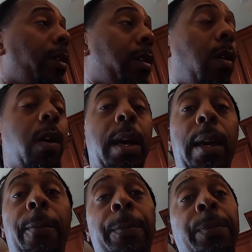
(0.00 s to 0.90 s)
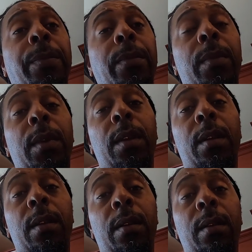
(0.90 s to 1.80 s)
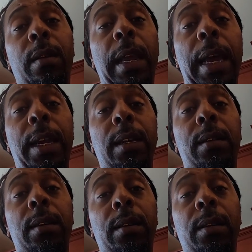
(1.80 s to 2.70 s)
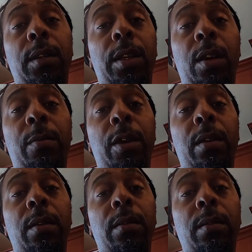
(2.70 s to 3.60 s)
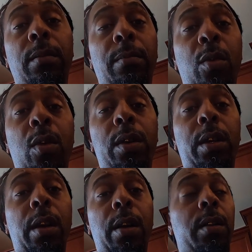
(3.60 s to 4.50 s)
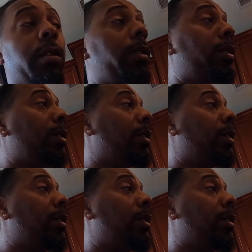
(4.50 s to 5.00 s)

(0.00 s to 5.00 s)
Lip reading: So, hey, ladies, gentlemen, boys, girls,